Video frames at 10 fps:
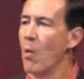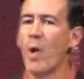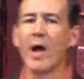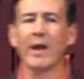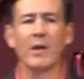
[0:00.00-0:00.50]

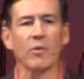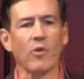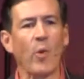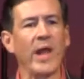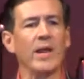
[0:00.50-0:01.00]
while he was
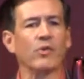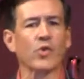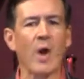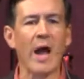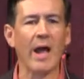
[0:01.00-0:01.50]
awaiting
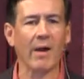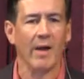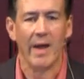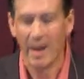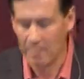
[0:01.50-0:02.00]
trial
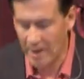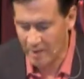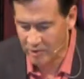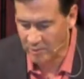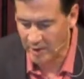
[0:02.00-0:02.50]
and
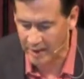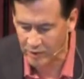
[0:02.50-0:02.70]
possible